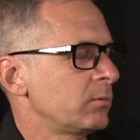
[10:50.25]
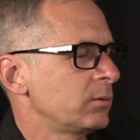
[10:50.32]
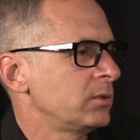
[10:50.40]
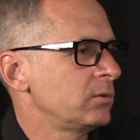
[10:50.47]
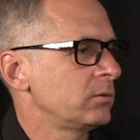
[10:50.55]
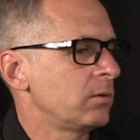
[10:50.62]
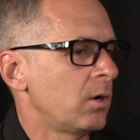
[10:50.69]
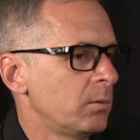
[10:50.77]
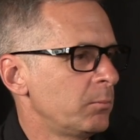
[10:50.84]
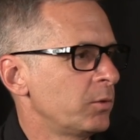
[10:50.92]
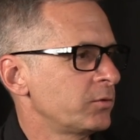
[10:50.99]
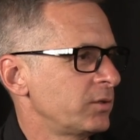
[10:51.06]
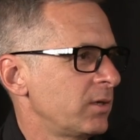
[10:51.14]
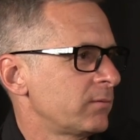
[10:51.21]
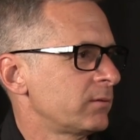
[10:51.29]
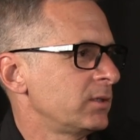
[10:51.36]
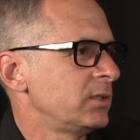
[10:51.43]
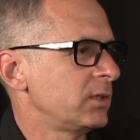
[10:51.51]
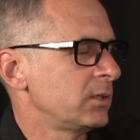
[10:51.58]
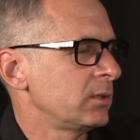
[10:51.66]
we do almost every
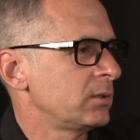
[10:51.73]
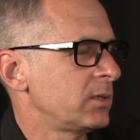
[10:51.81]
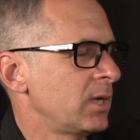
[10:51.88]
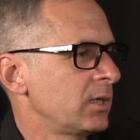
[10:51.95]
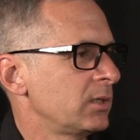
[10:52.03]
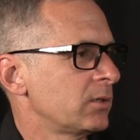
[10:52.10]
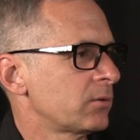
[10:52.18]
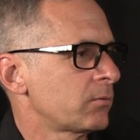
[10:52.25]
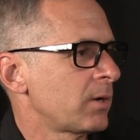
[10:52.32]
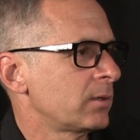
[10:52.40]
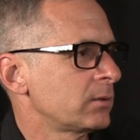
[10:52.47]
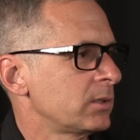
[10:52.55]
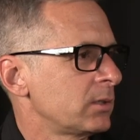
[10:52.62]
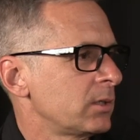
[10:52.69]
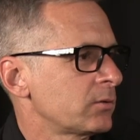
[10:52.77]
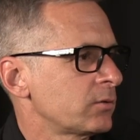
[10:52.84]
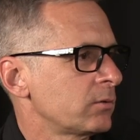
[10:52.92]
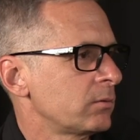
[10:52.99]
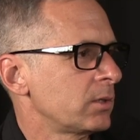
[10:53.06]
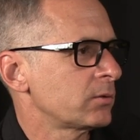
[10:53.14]
day year-round at
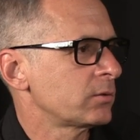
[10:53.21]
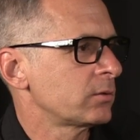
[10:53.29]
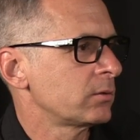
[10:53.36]
SOS.